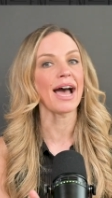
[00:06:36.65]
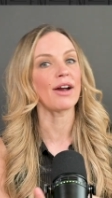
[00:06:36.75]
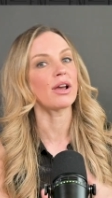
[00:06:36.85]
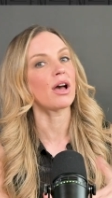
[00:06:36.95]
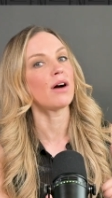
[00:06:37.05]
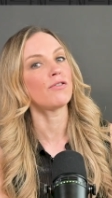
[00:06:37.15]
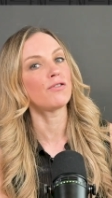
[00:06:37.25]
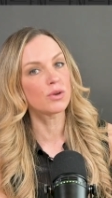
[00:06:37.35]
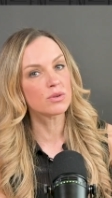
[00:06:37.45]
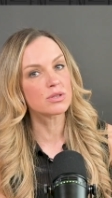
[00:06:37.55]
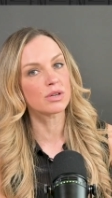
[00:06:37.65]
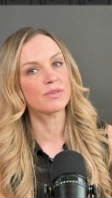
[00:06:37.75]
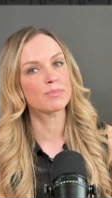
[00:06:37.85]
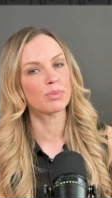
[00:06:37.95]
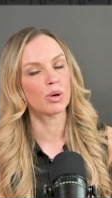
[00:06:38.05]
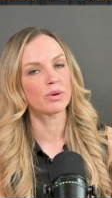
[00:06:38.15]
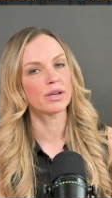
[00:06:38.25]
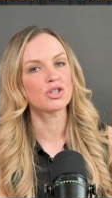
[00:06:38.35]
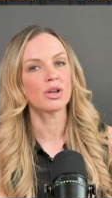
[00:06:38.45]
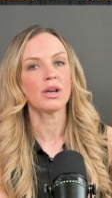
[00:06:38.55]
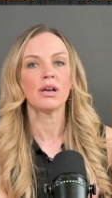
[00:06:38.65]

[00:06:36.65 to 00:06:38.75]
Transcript: hiring a full service brokerage,